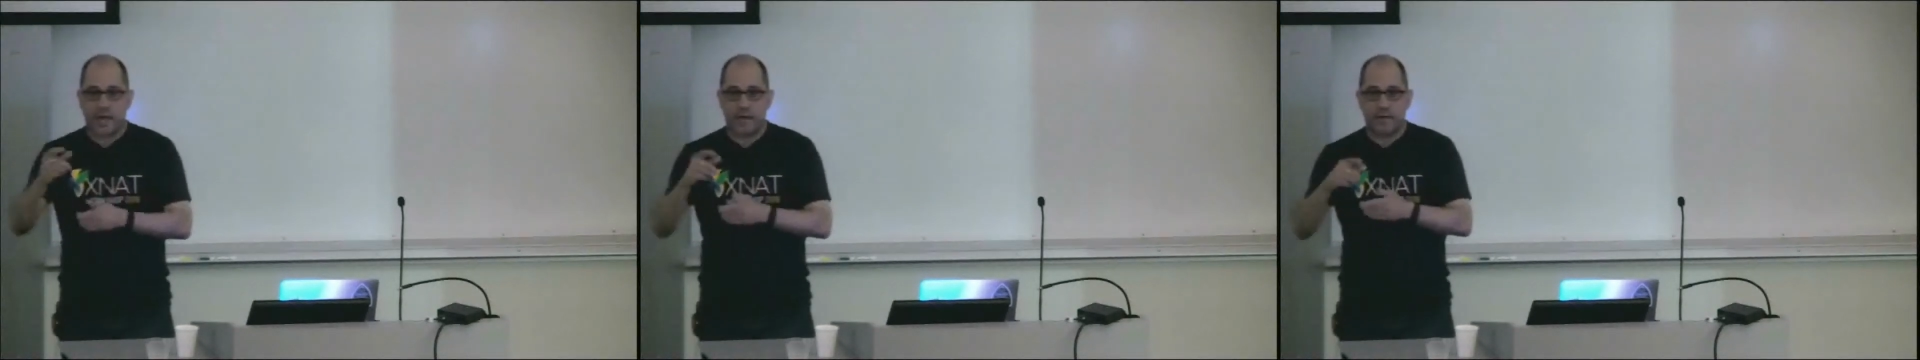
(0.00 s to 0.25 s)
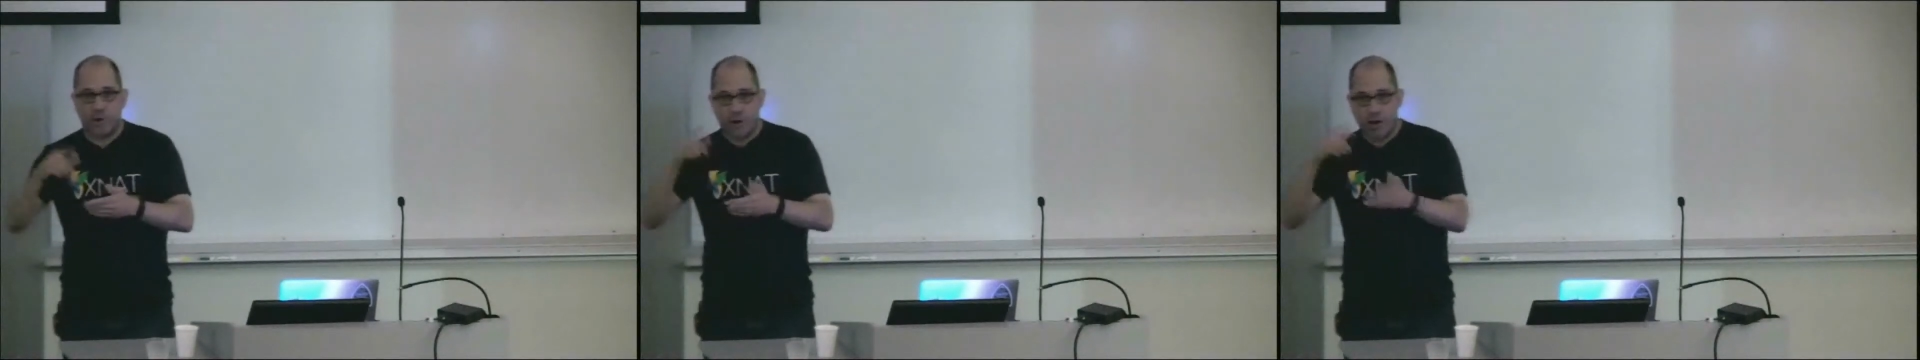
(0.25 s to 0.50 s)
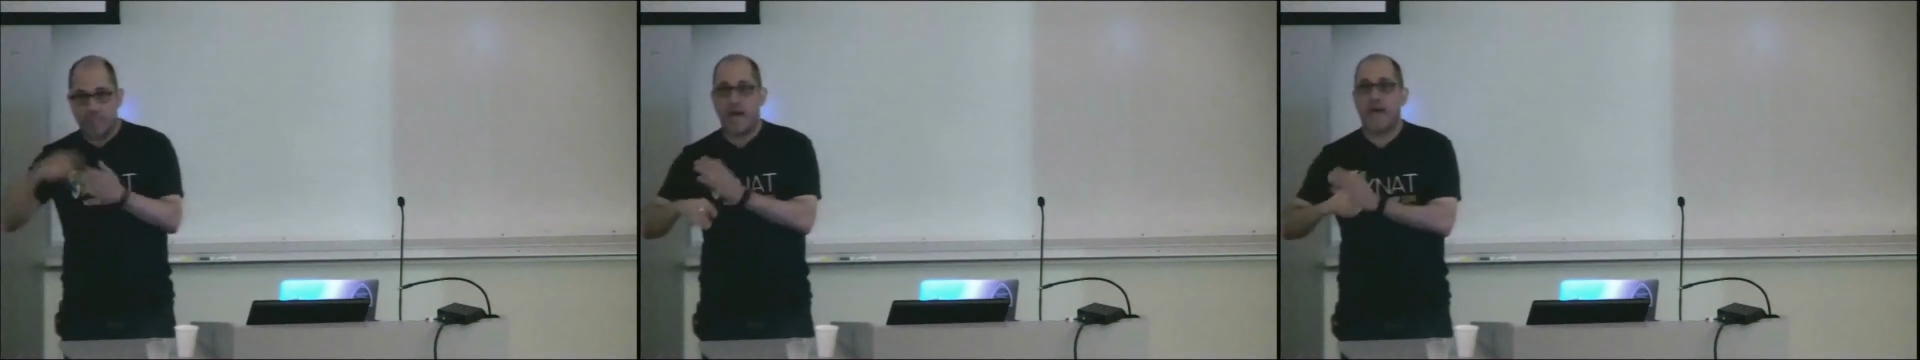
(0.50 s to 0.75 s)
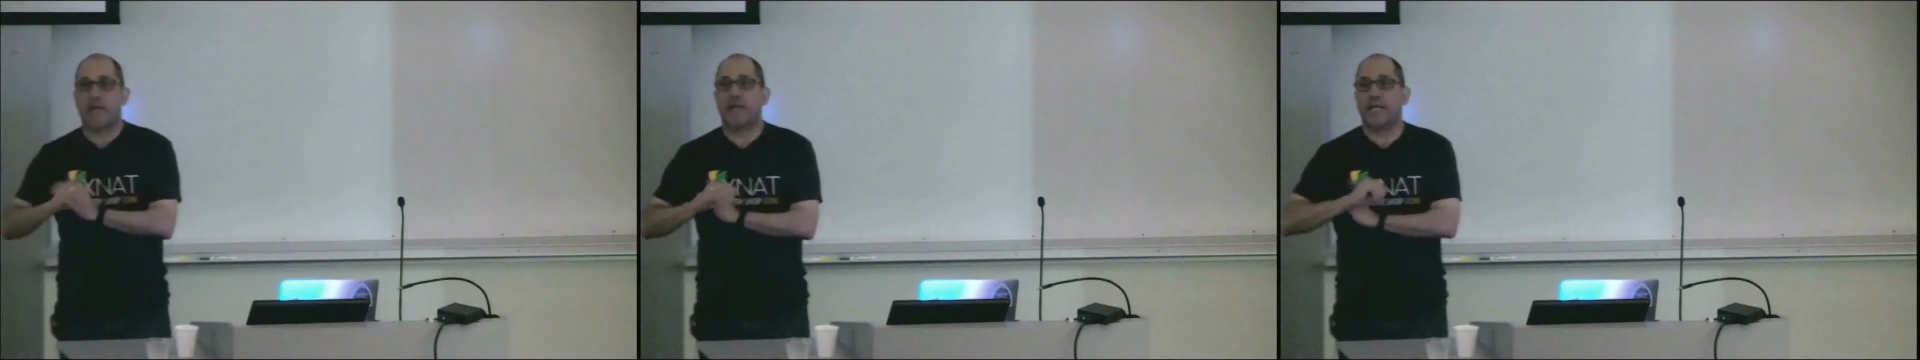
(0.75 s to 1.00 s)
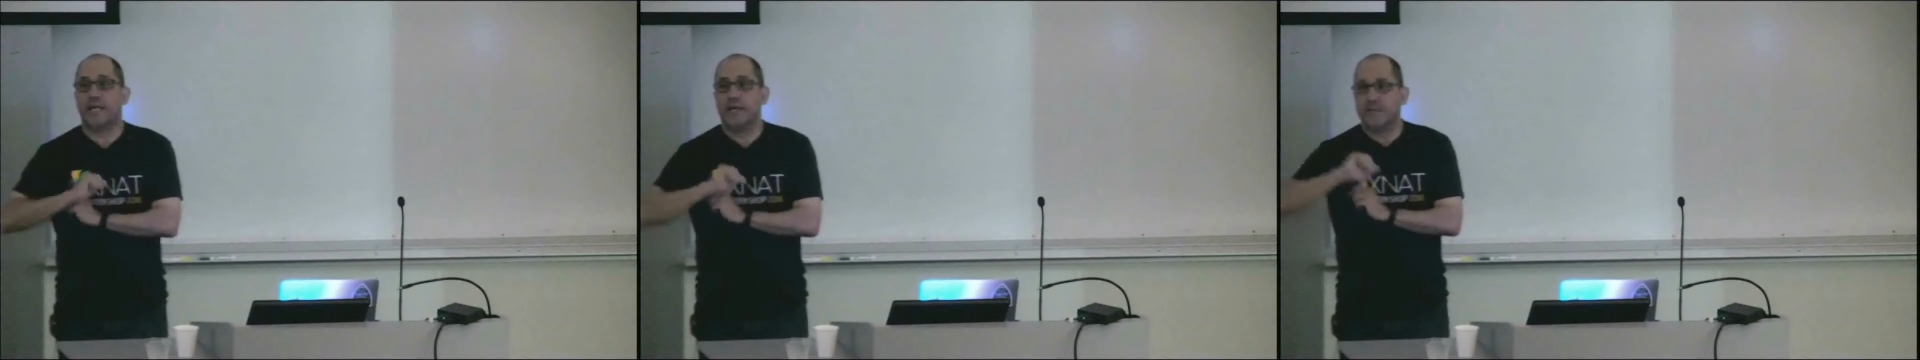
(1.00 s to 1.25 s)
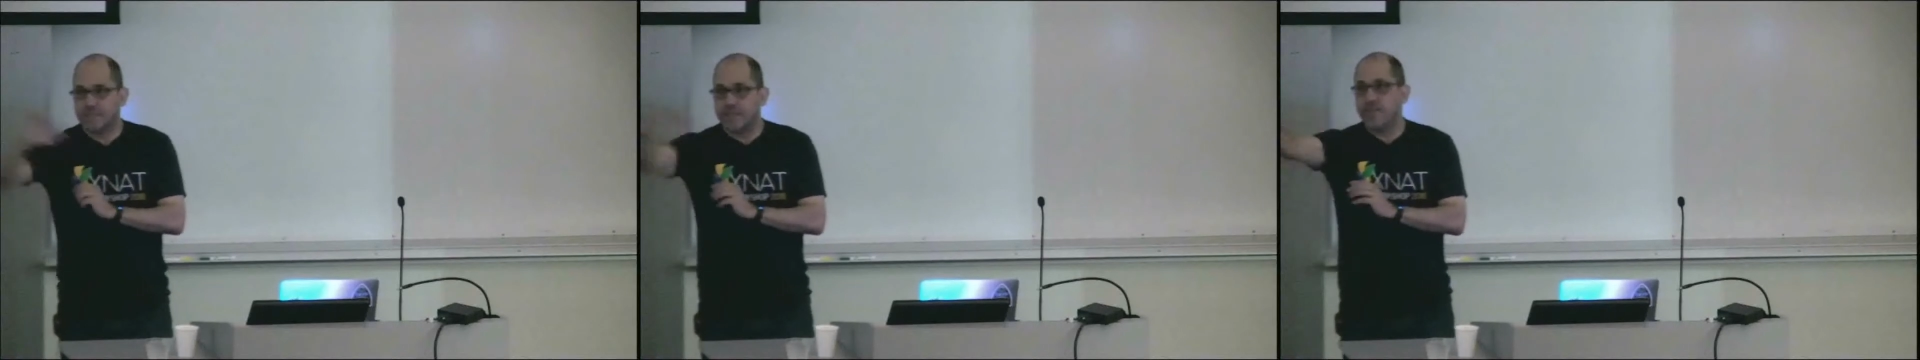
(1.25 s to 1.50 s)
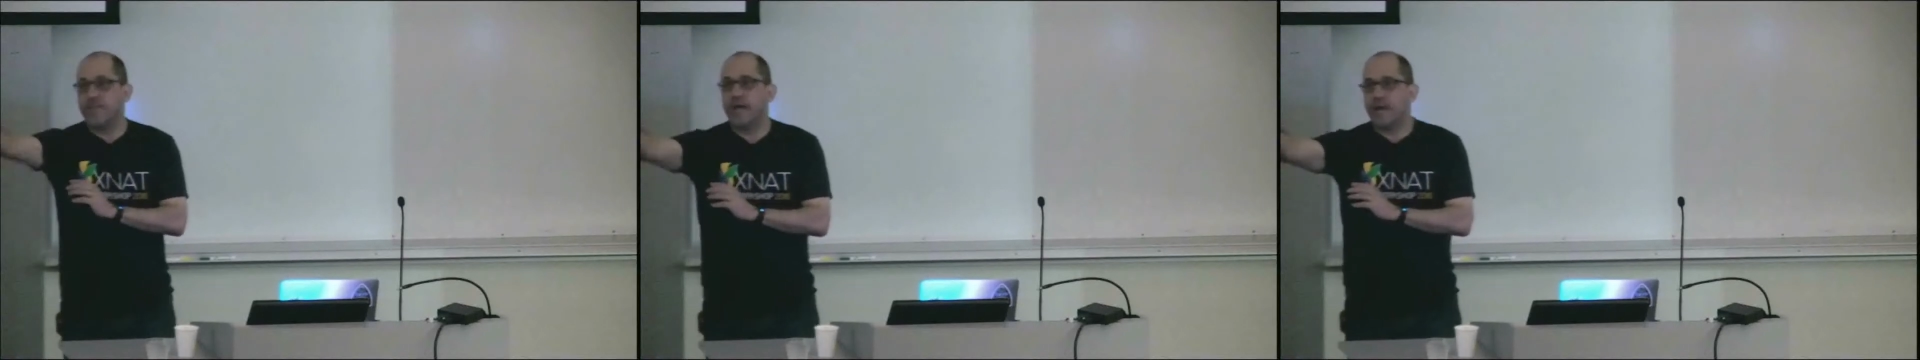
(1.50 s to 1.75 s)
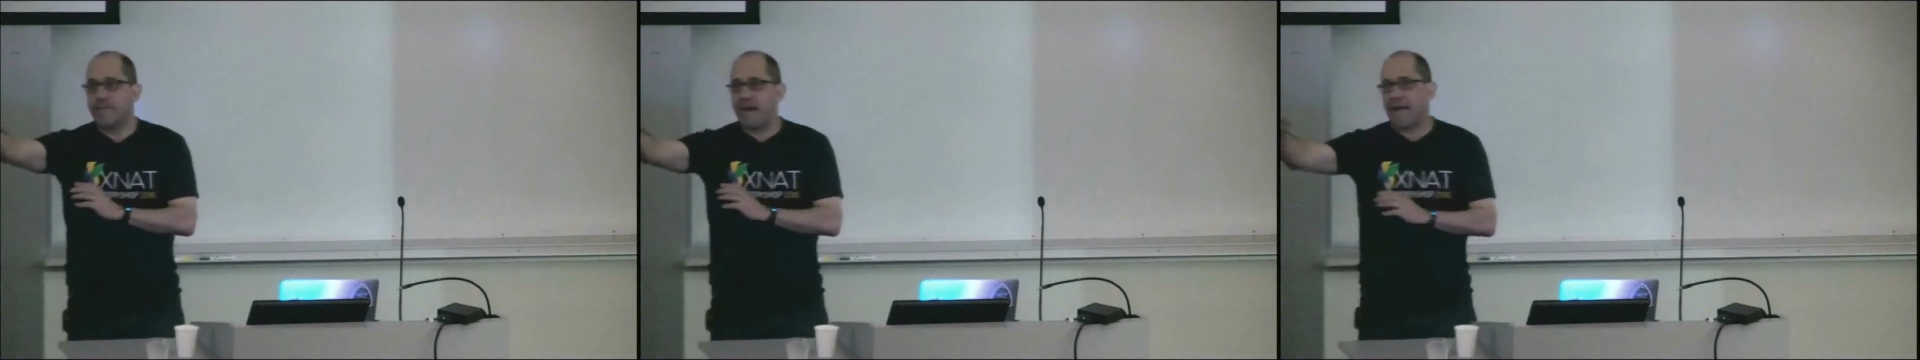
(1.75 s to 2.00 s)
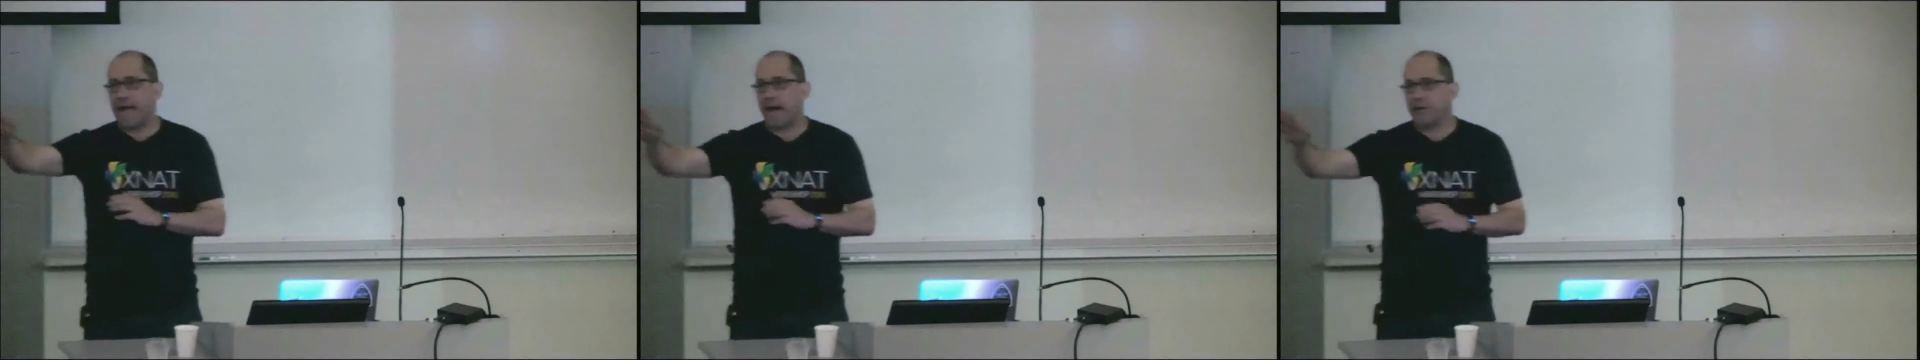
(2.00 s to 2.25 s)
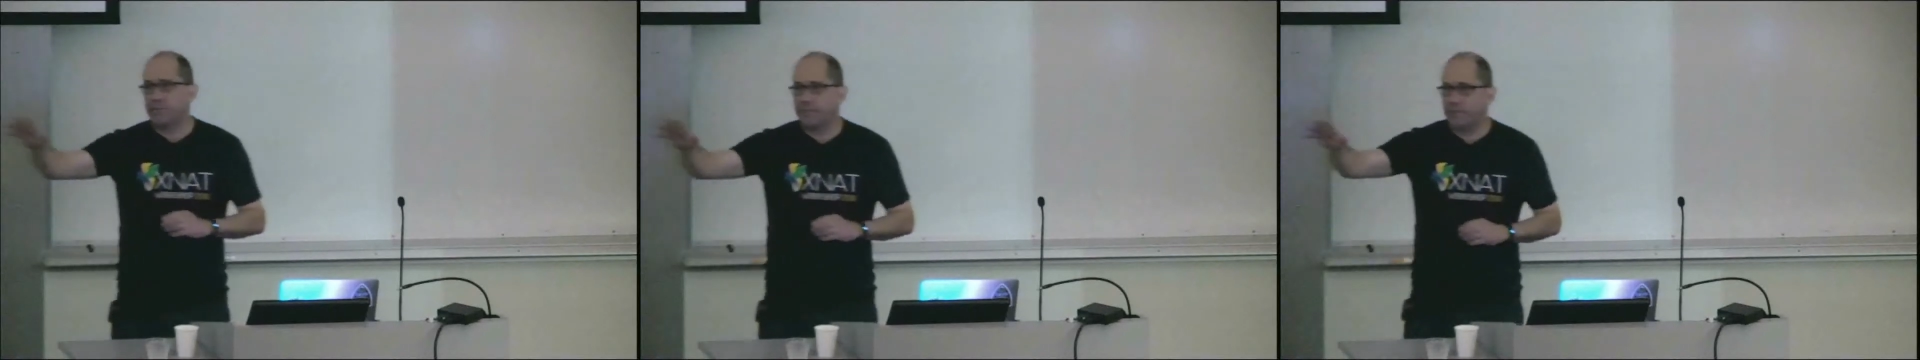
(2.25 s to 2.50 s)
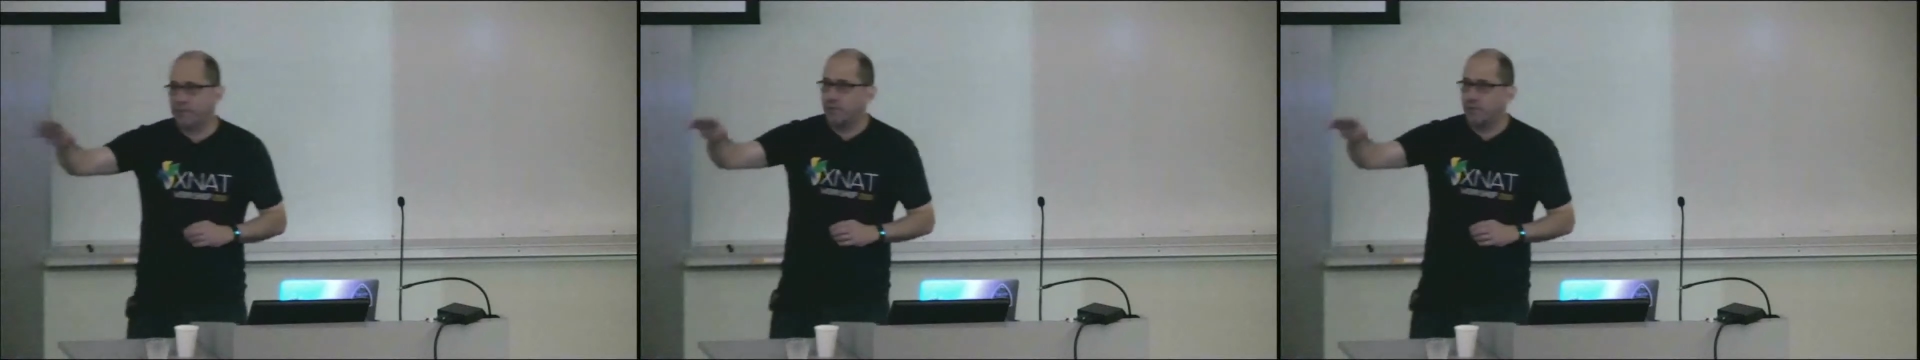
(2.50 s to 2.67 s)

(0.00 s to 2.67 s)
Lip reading: automatically send the data back out to